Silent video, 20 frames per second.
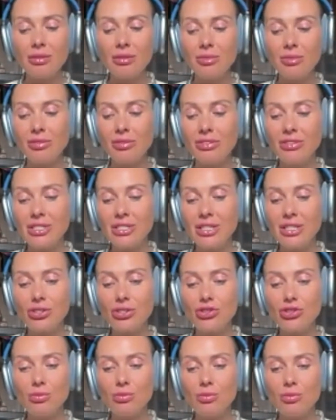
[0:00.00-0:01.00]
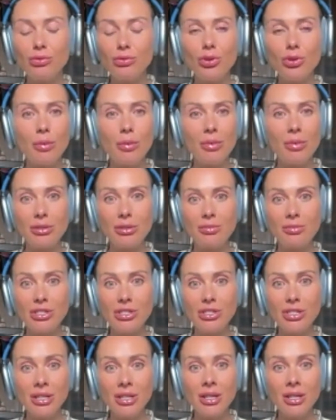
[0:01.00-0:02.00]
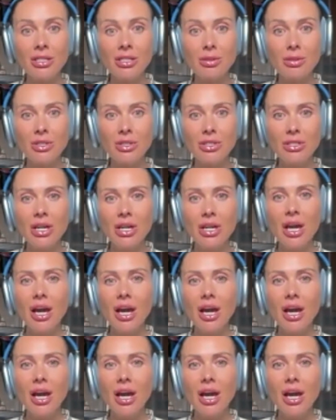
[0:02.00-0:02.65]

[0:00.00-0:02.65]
manifestation before I met my dear husband.